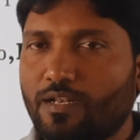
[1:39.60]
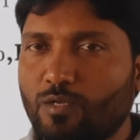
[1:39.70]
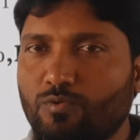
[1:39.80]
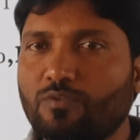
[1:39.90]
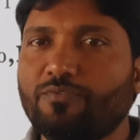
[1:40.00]

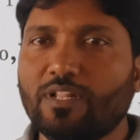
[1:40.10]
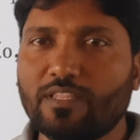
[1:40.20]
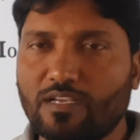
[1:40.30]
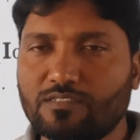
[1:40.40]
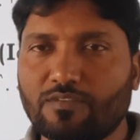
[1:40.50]
Now, to fill
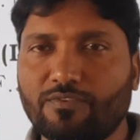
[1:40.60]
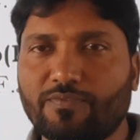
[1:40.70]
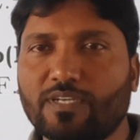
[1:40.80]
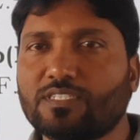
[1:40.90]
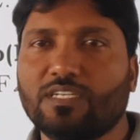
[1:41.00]
the shift
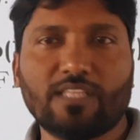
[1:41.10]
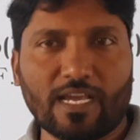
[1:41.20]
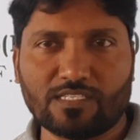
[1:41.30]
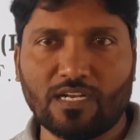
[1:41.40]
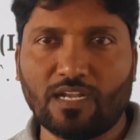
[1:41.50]
function in the
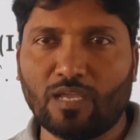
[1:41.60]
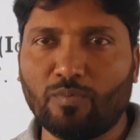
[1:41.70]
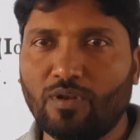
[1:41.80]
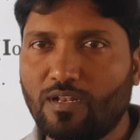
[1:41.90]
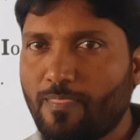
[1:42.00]
action
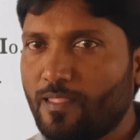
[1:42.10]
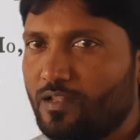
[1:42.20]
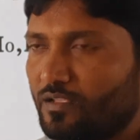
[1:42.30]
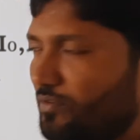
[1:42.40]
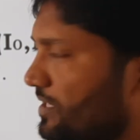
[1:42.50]
table,
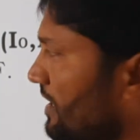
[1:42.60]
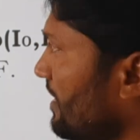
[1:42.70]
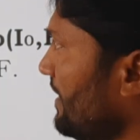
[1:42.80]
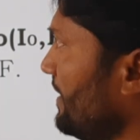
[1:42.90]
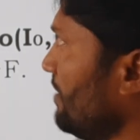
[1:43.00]

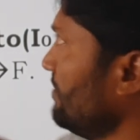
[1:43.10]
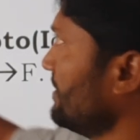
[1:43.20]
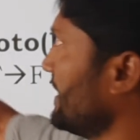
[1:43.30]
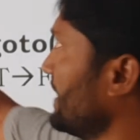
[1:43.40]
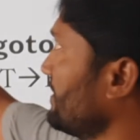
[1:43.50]

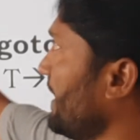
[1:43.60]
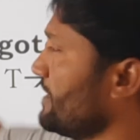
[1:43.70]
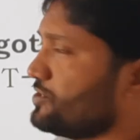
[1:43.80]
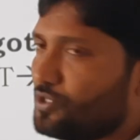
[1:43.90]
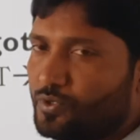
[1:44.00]
now take the
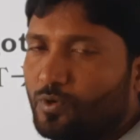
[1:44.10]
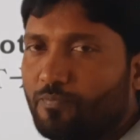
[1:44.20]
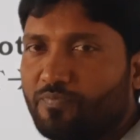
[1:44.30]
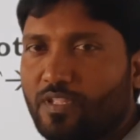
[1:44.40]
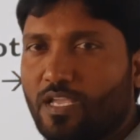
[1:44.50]

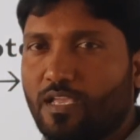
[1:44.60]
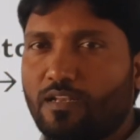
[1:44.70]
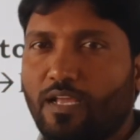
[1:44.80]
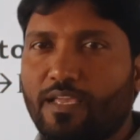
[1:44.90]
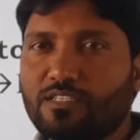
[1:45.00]
I0.
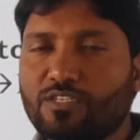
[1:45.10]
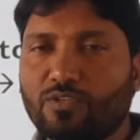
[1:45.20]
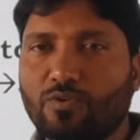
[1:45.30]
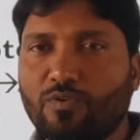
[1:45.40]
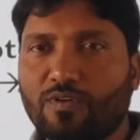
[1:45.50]
In
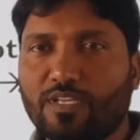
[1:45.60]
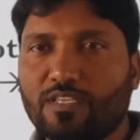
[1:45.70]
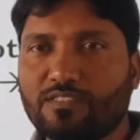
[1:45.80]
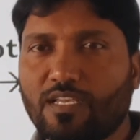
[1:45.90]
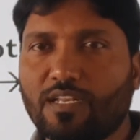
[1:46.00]
I0
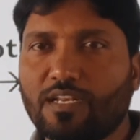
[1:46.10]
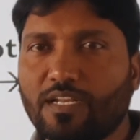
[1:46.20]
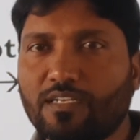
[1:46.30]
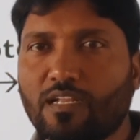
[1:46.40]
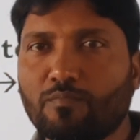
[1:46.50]
is there
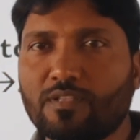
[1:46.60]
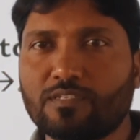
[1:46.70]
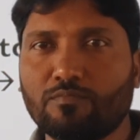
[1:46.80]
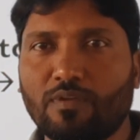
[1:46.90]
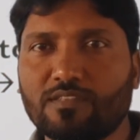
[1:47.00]
any terminal
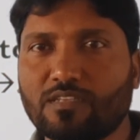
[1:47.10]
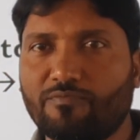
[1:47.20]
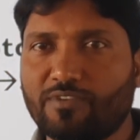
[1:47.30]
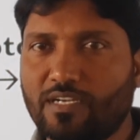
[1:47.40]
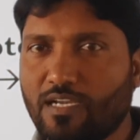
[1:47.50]
symbols
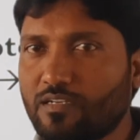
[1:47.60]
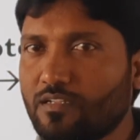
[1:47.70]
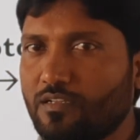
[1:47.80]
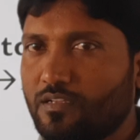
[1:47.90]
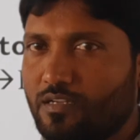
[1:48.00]
after
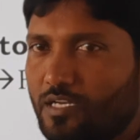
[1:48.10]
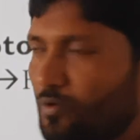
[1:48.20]
that?